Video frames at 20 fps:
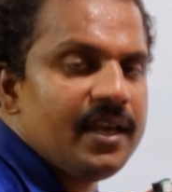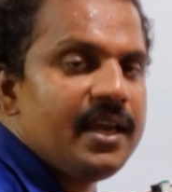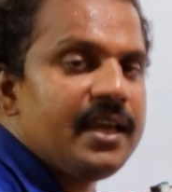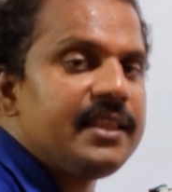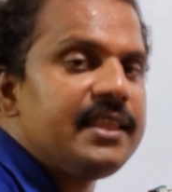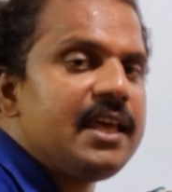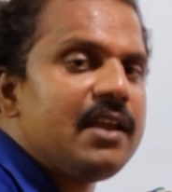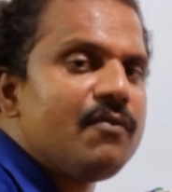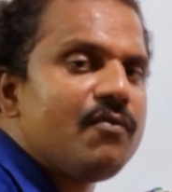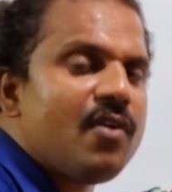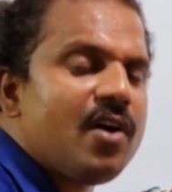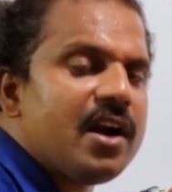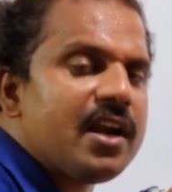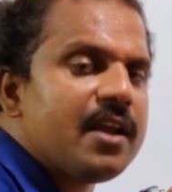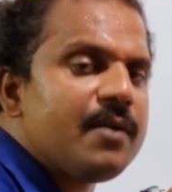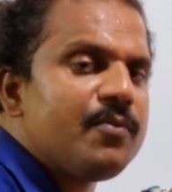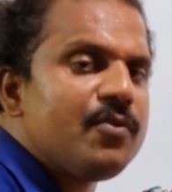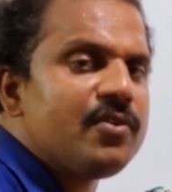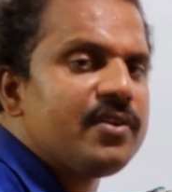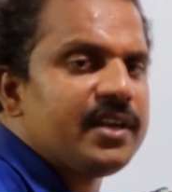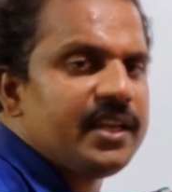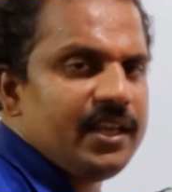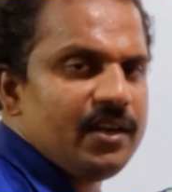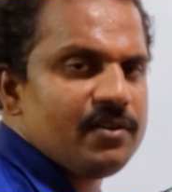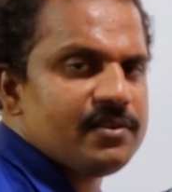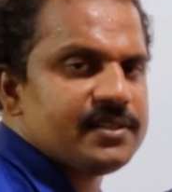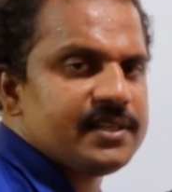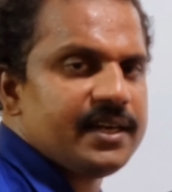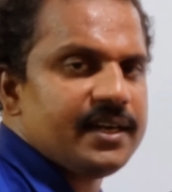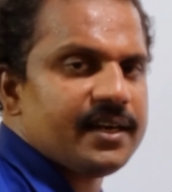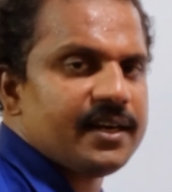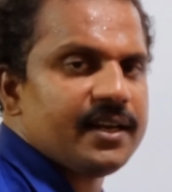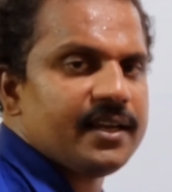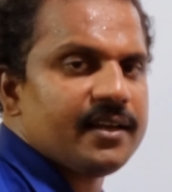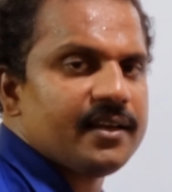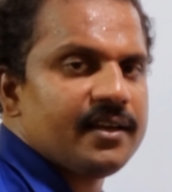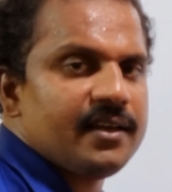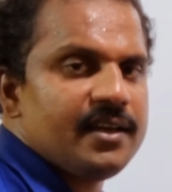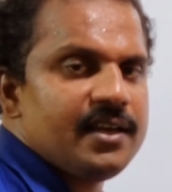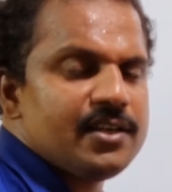Then what about
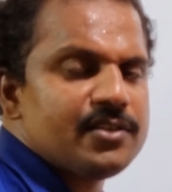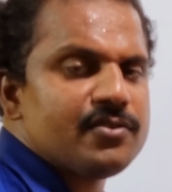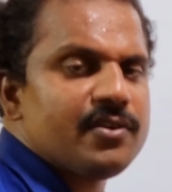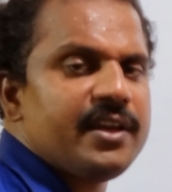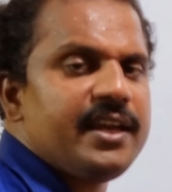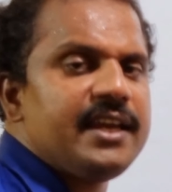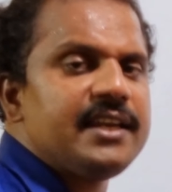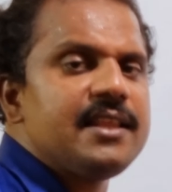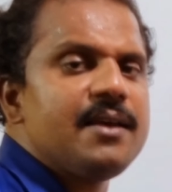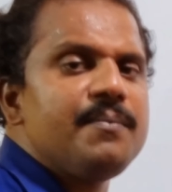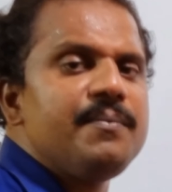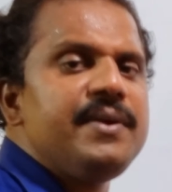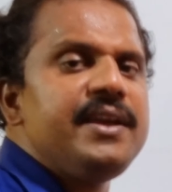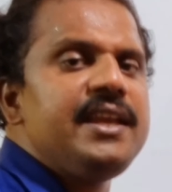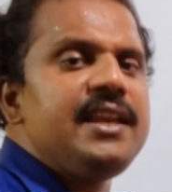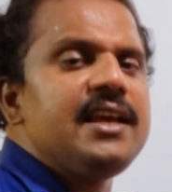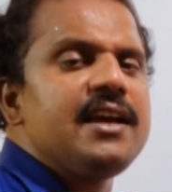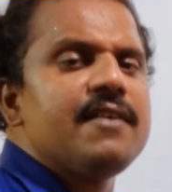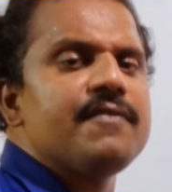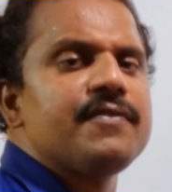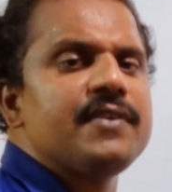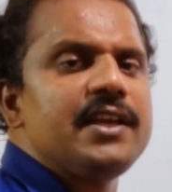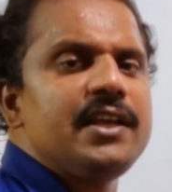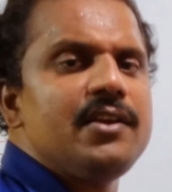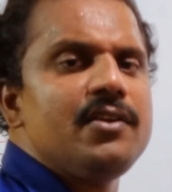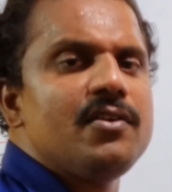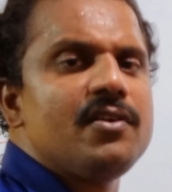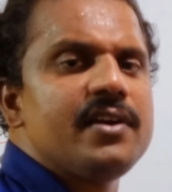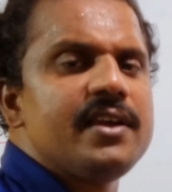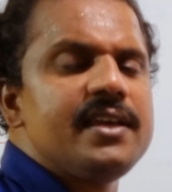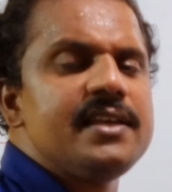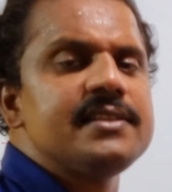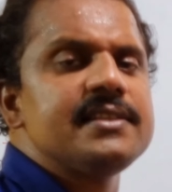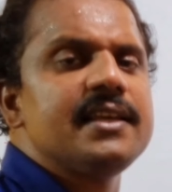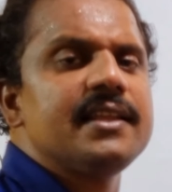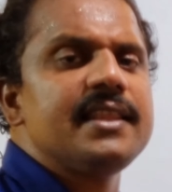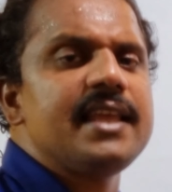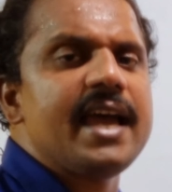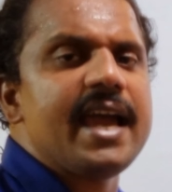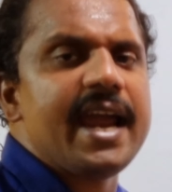telocentric? So here the meaning of telo is
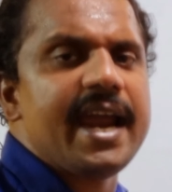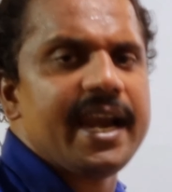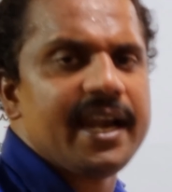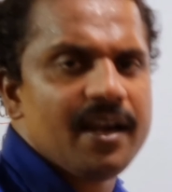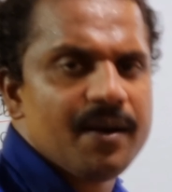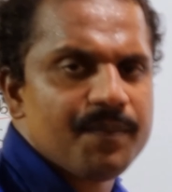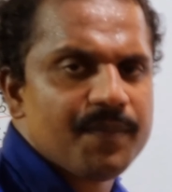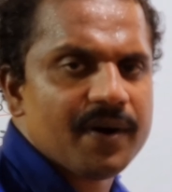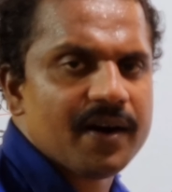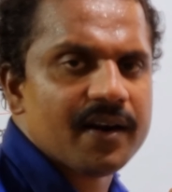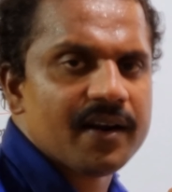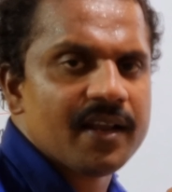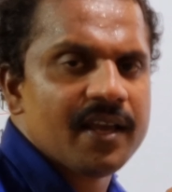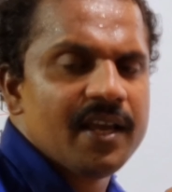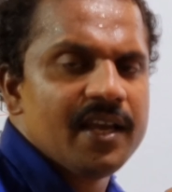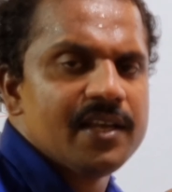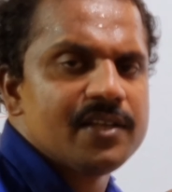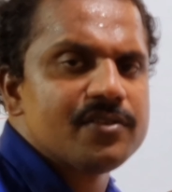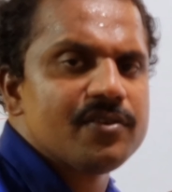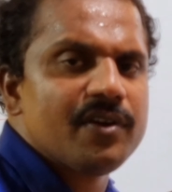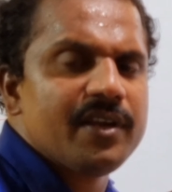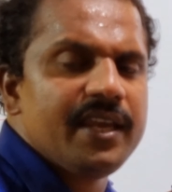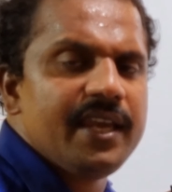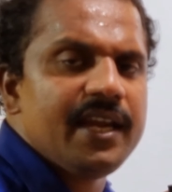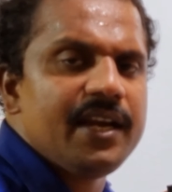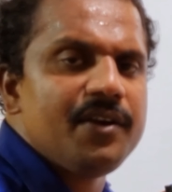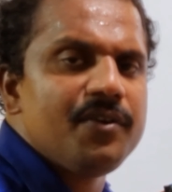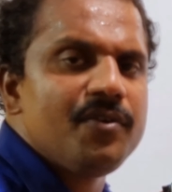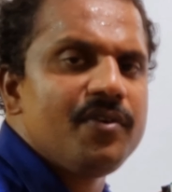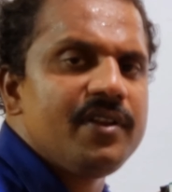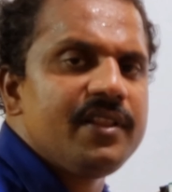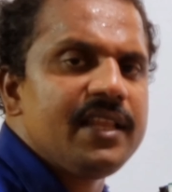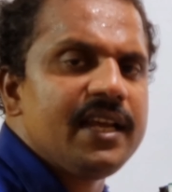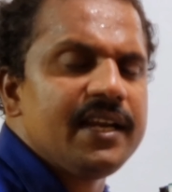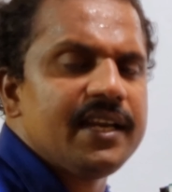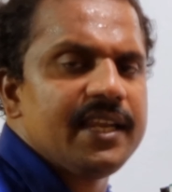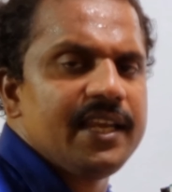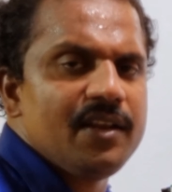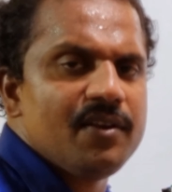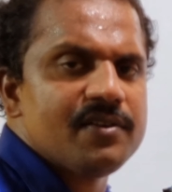the end part. So here during the
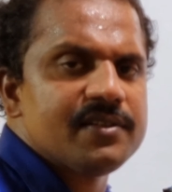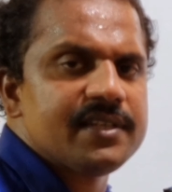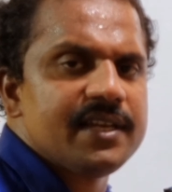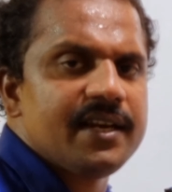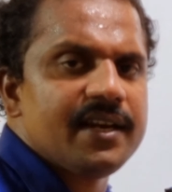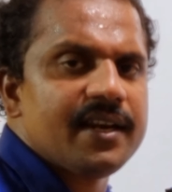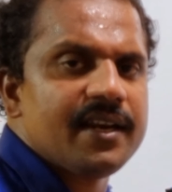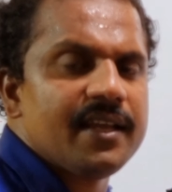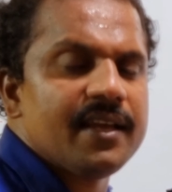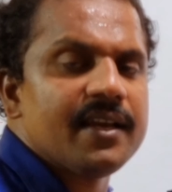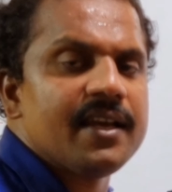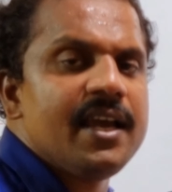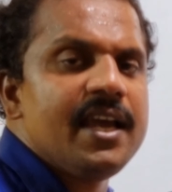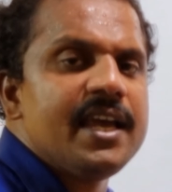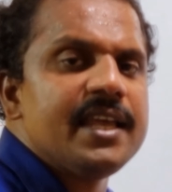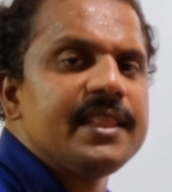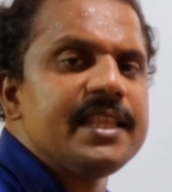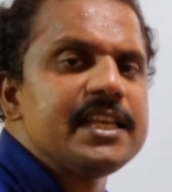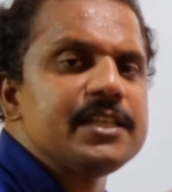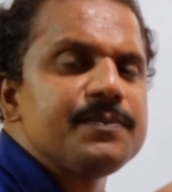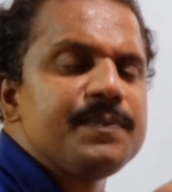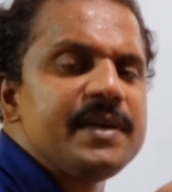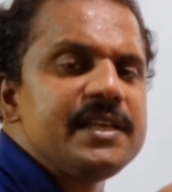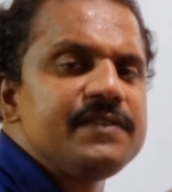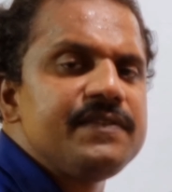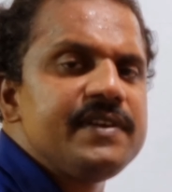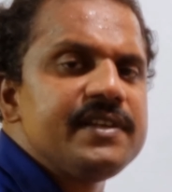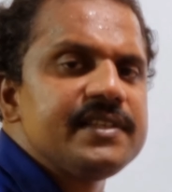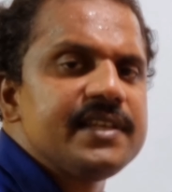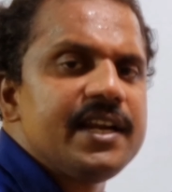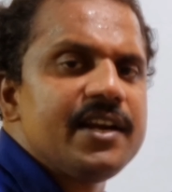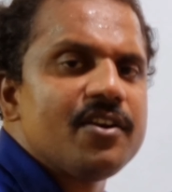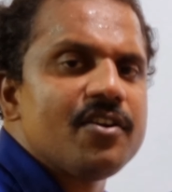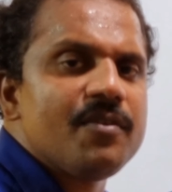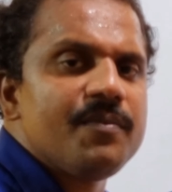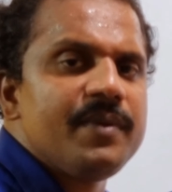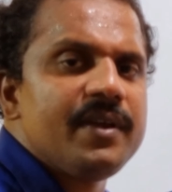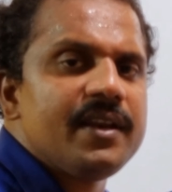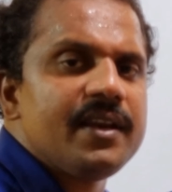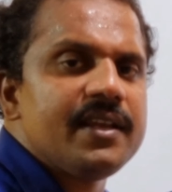telocentric, the specific
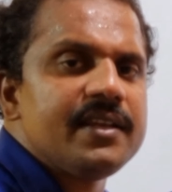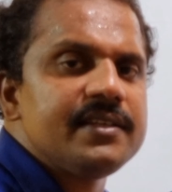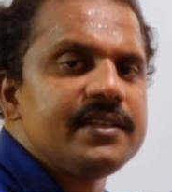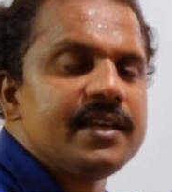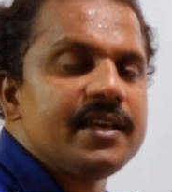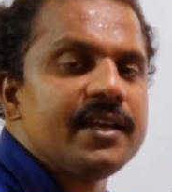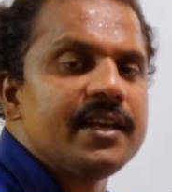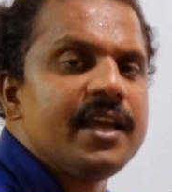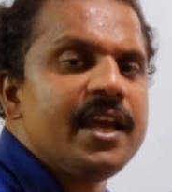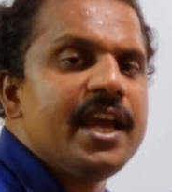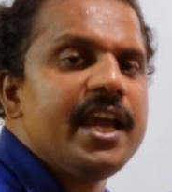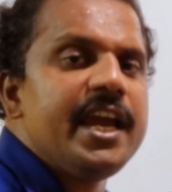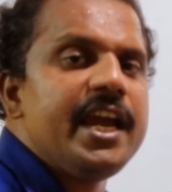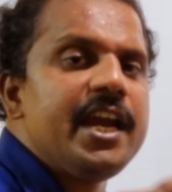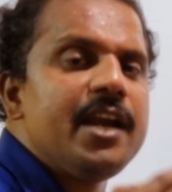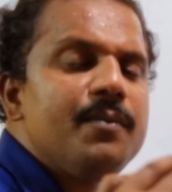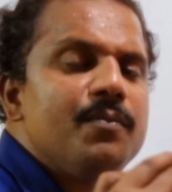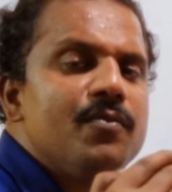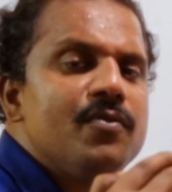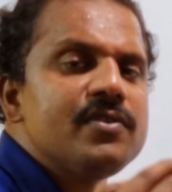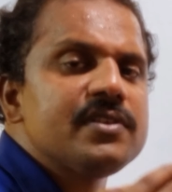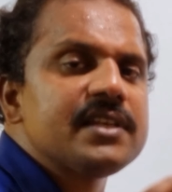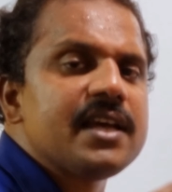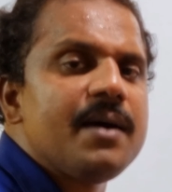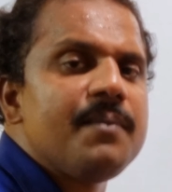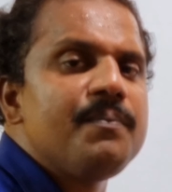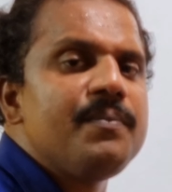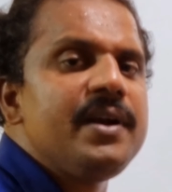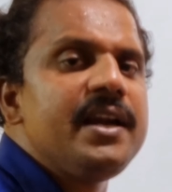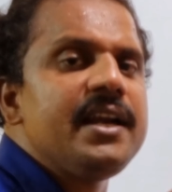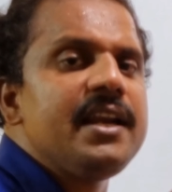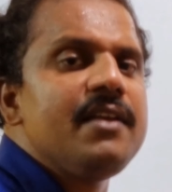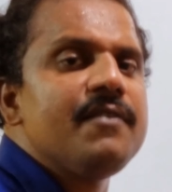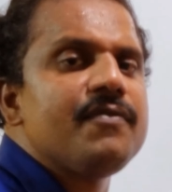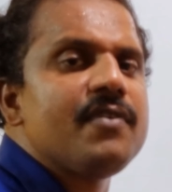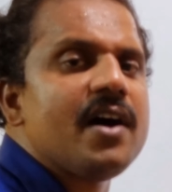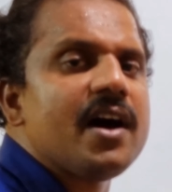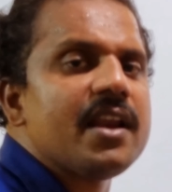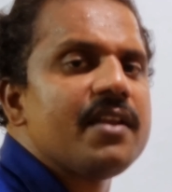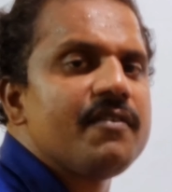centromere region, it moves completely
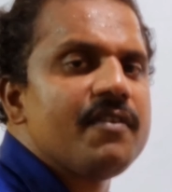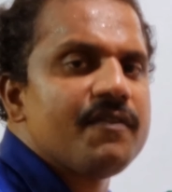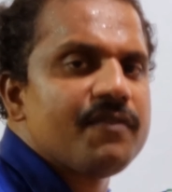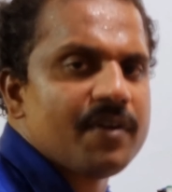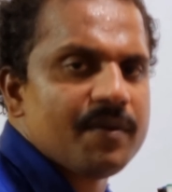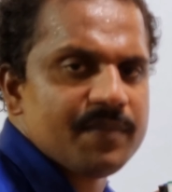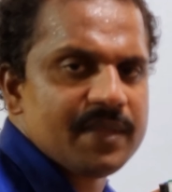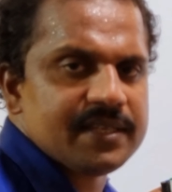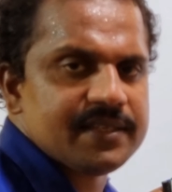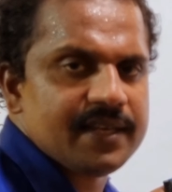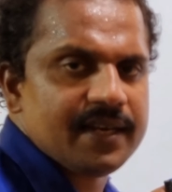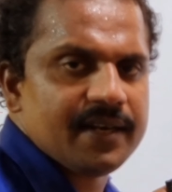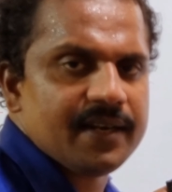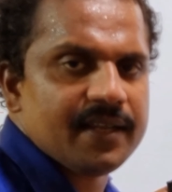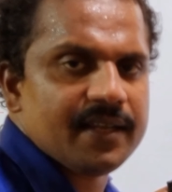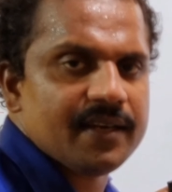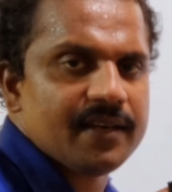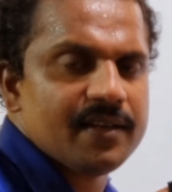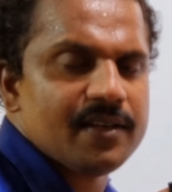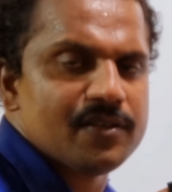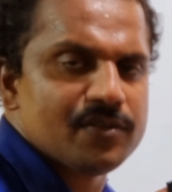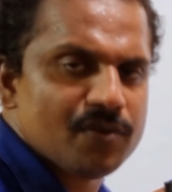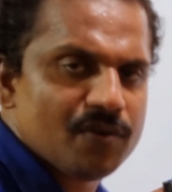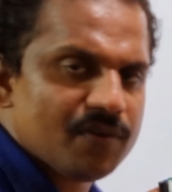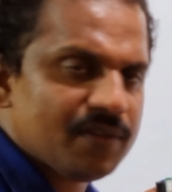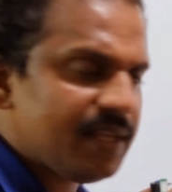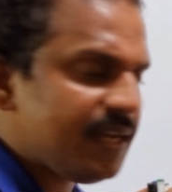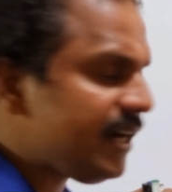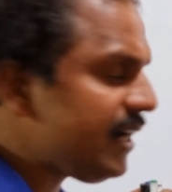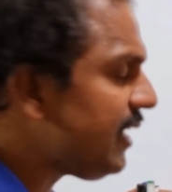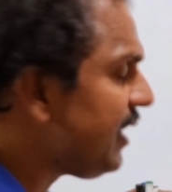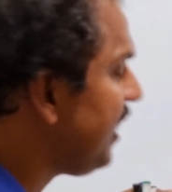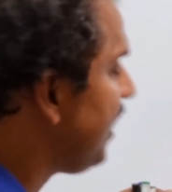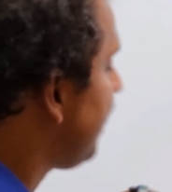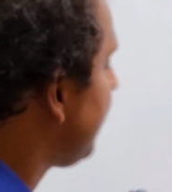far away from the center, so that